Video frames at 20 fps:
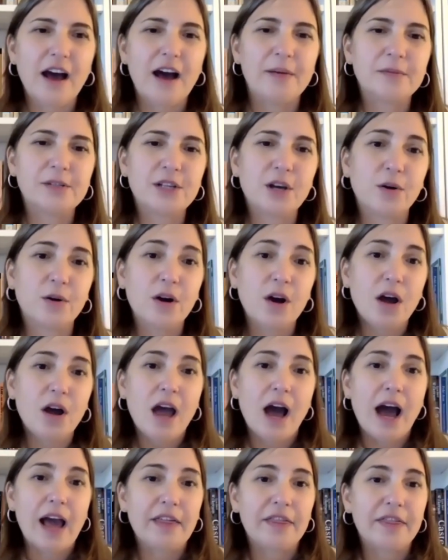So
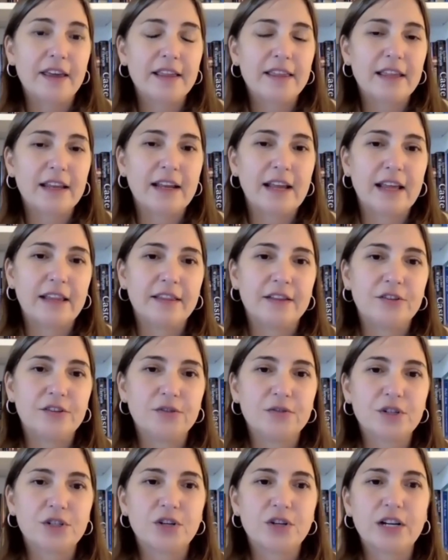I think that in the
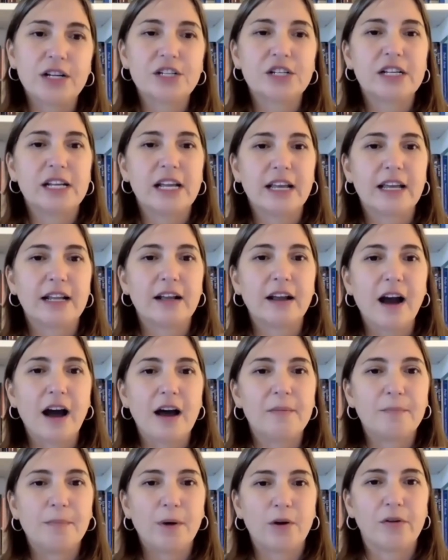Jewish tradition, it can
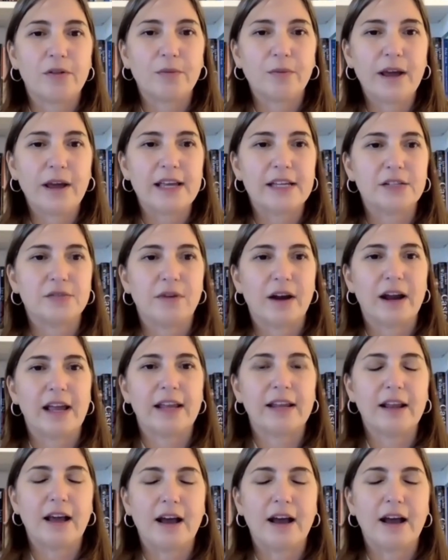cut both ways, right?